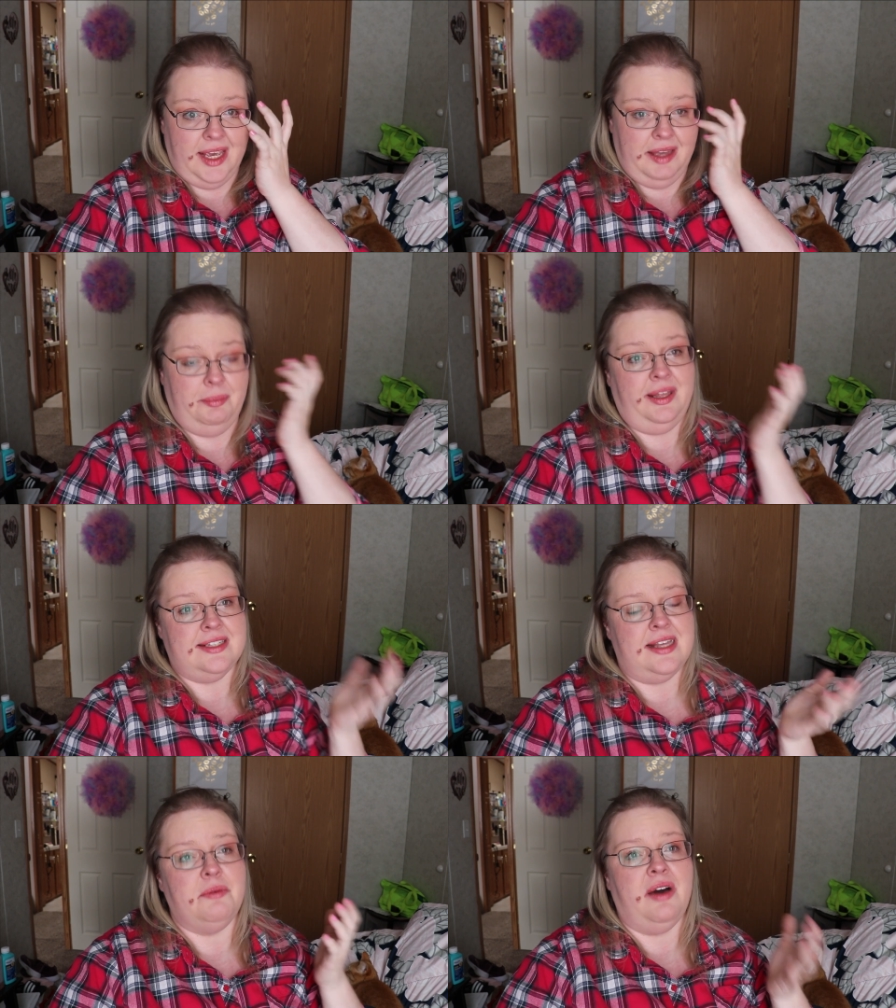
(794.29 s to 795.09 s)
And
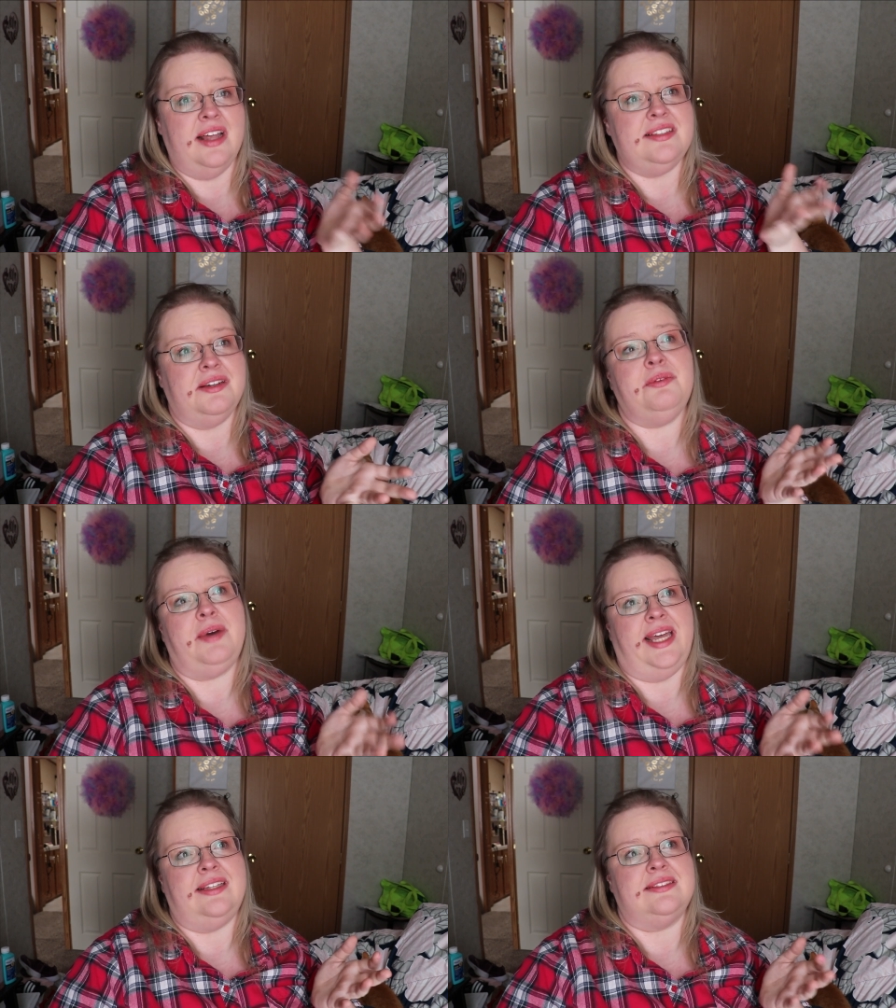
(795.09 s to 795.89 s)
plus I wanted to
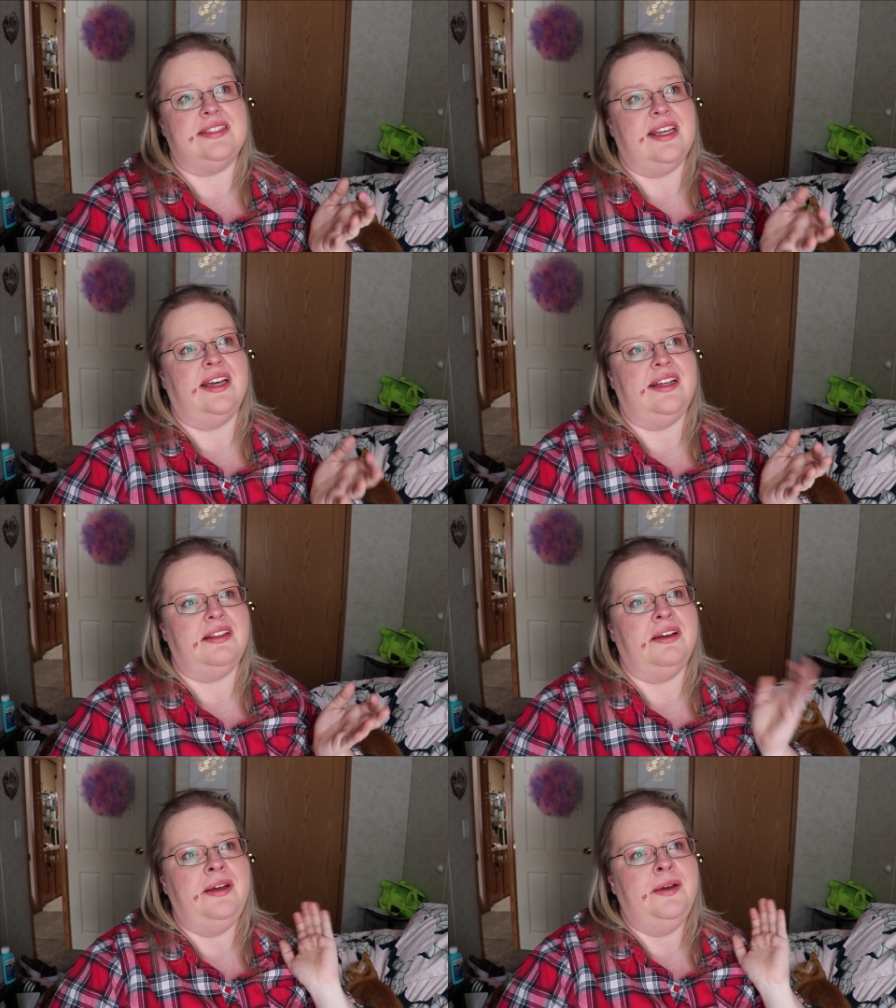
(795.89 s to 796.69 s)
wait
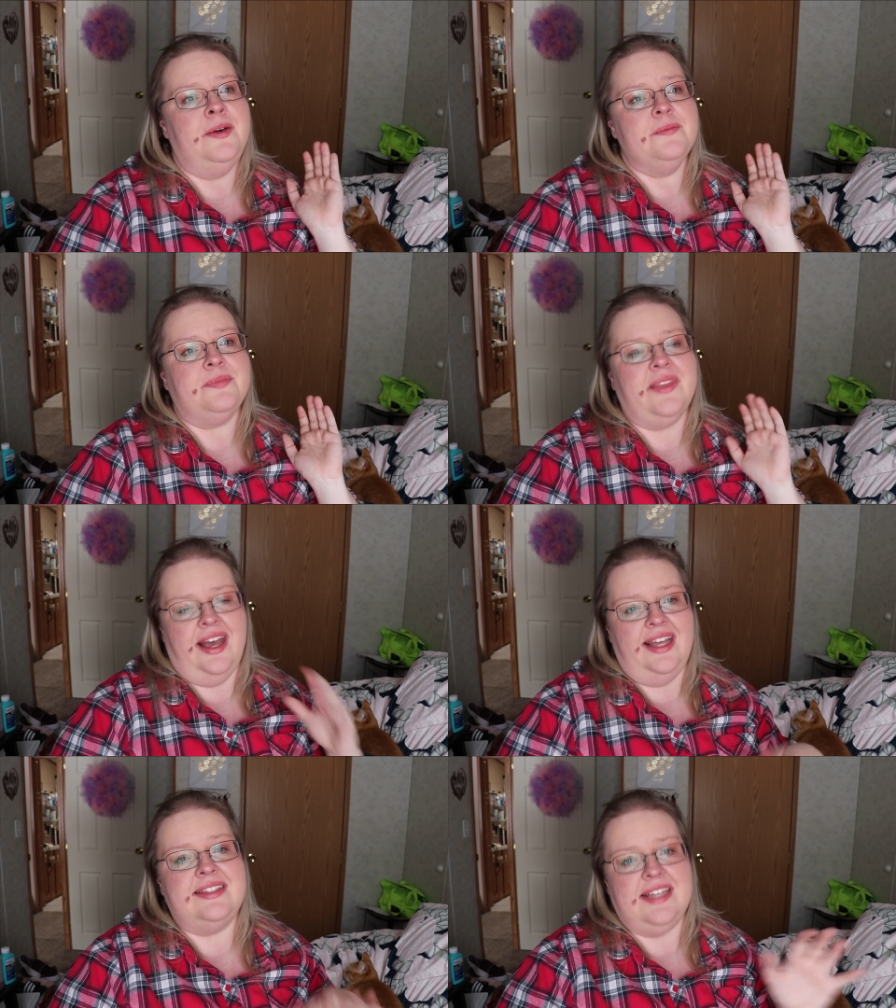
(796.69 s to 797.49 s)
until
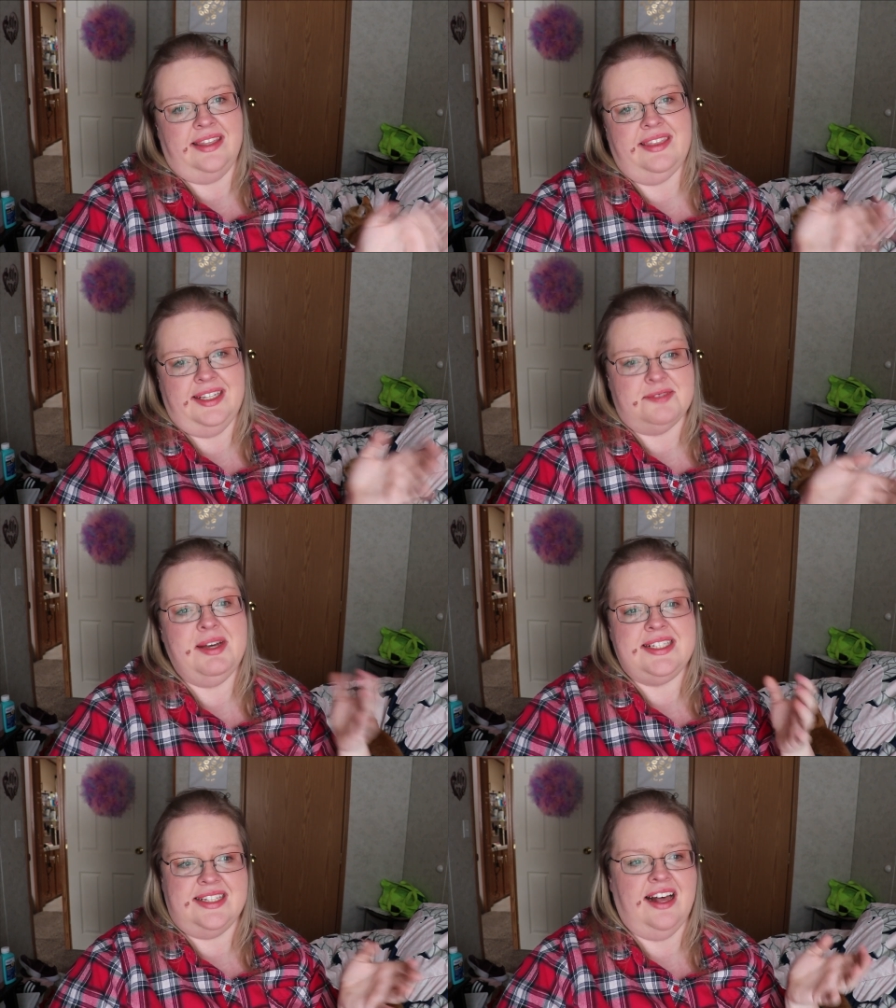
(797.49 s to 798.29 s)
I had done things
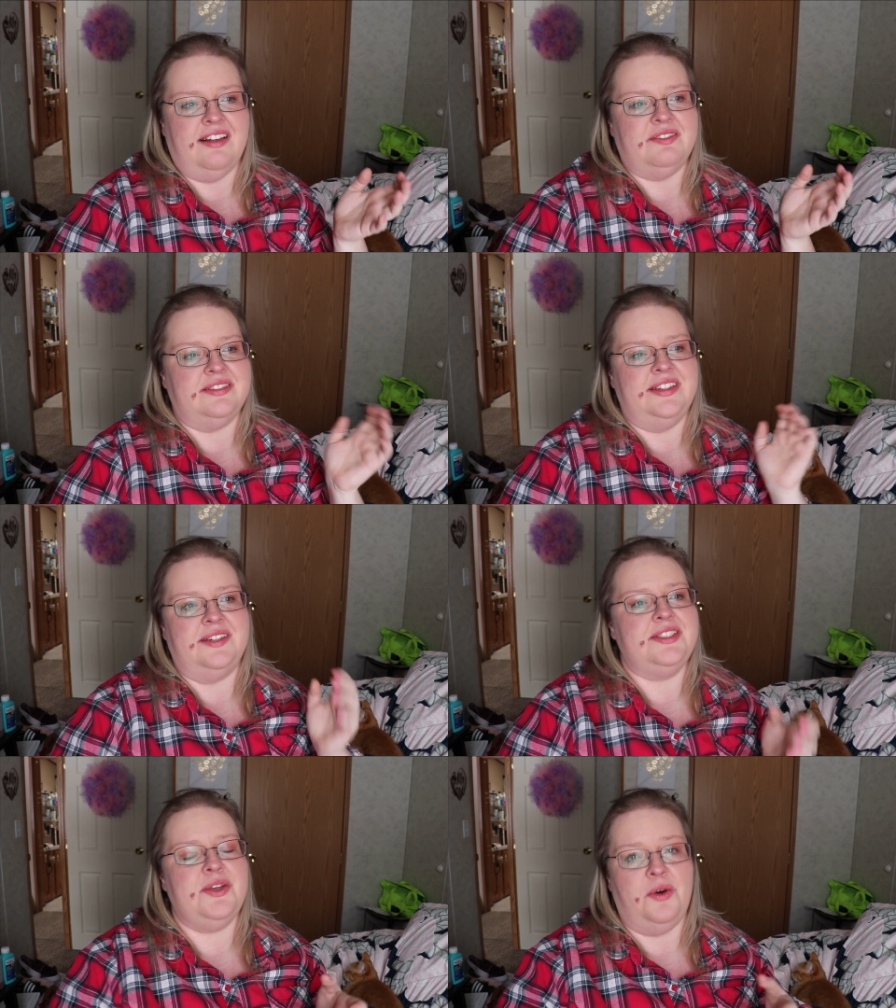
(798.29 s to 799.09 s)
myself and, you
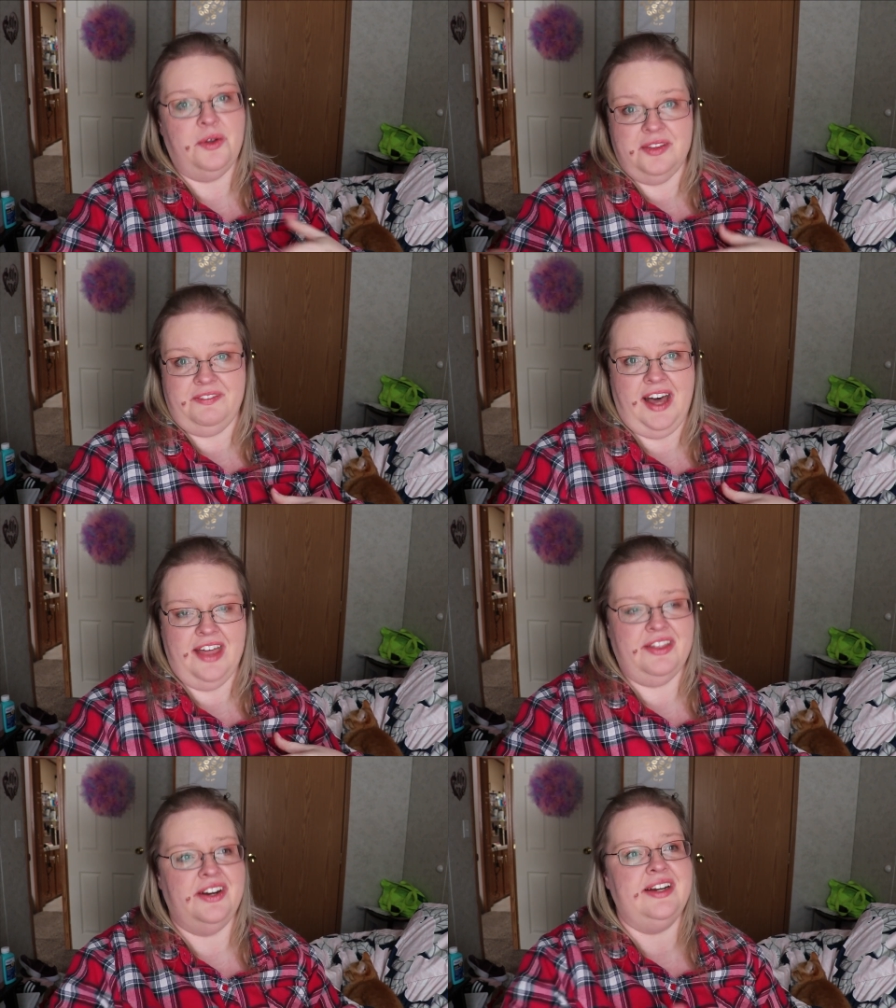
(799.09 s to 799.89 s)
know, and told the
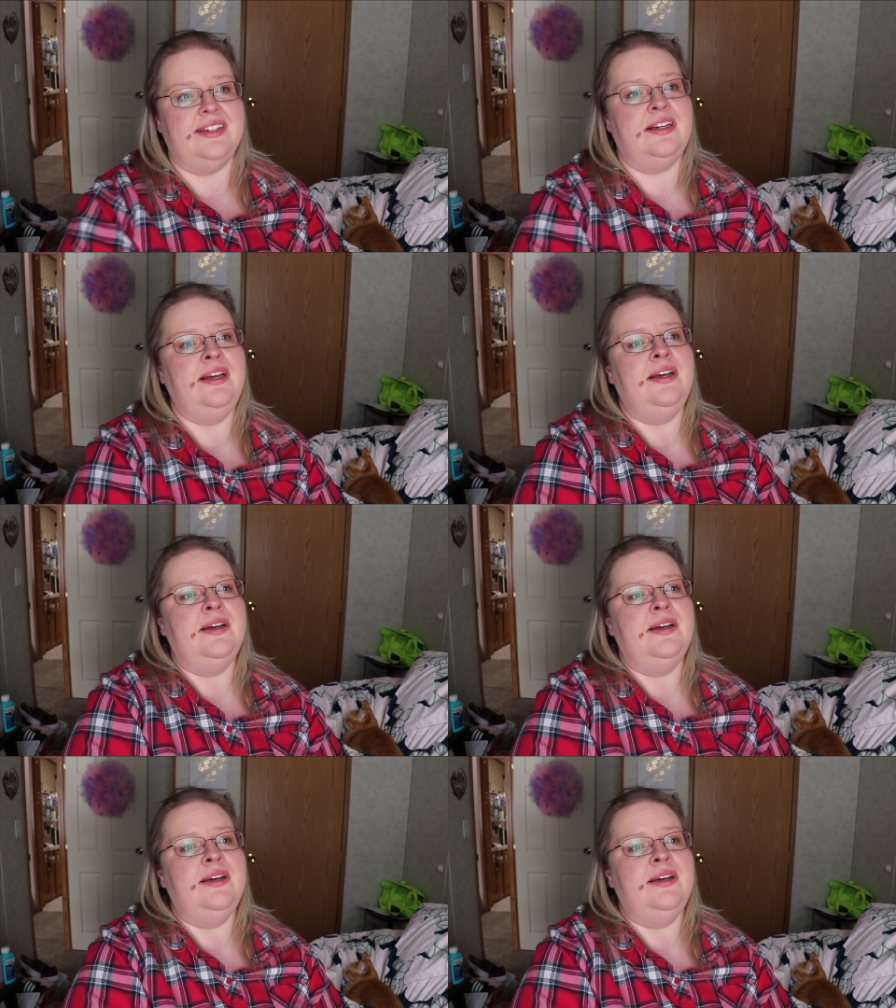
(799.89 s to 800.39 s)
father and